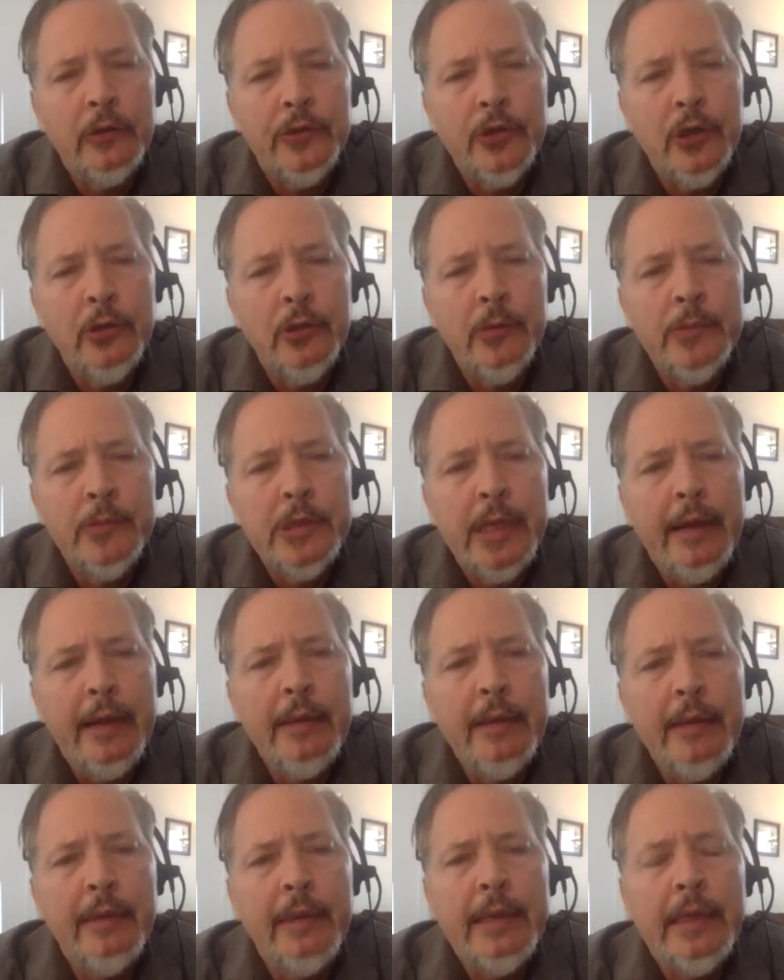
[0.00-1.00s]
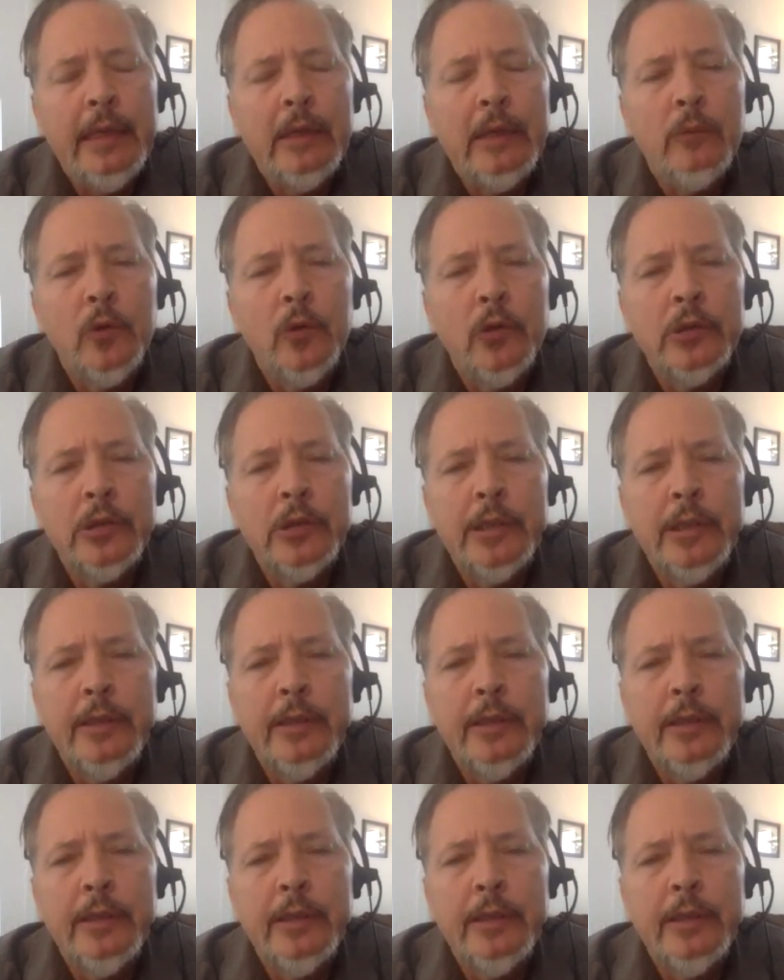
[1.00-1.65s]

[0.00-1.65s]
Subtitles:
political terms, I think it